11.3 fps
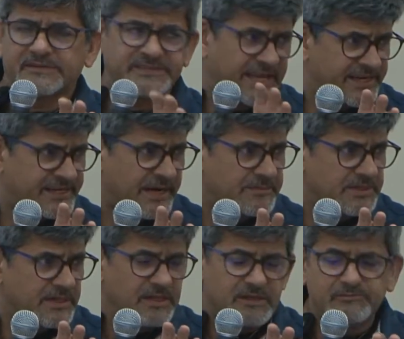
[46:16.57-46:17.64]
diagram,
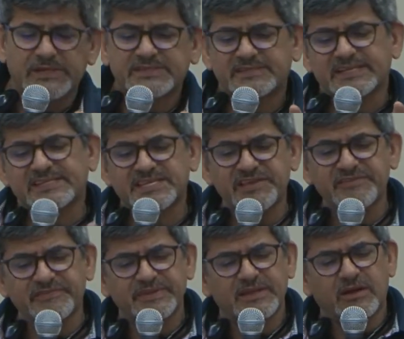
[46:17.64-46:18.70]
but that
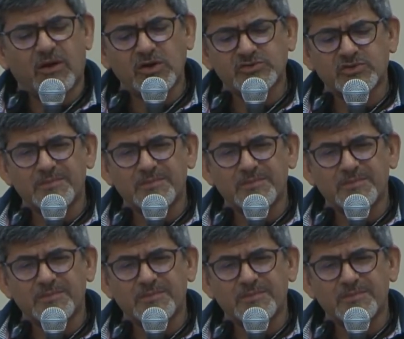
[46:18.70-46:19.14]
give all